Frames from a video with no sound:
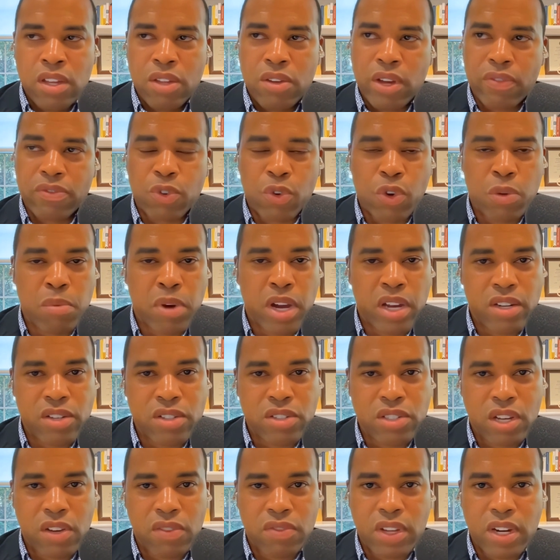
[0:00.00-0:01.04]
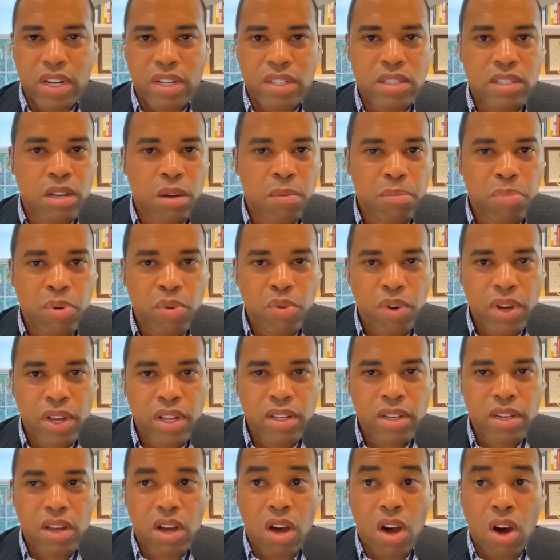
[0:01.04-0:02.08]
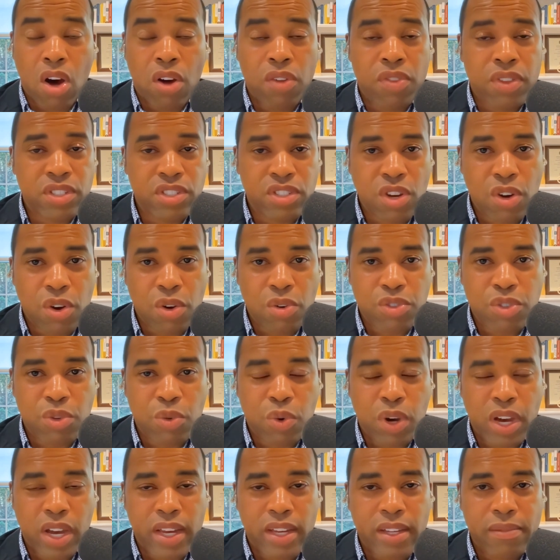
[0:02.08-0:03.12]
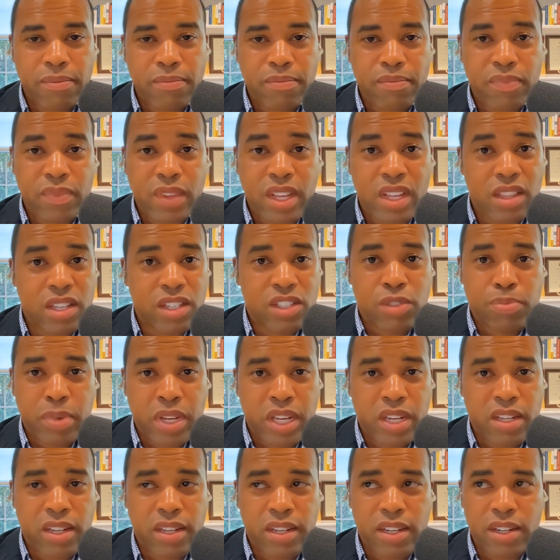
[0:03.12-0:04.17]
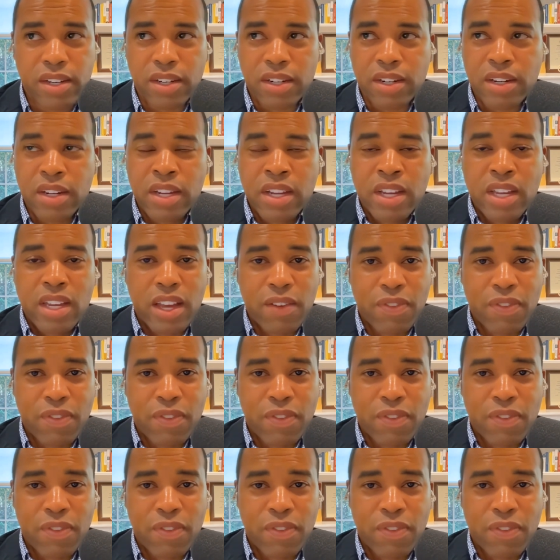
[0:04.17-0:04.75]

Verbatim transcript: You have to remind yourself that at some point, all this goes away. Let's be clear.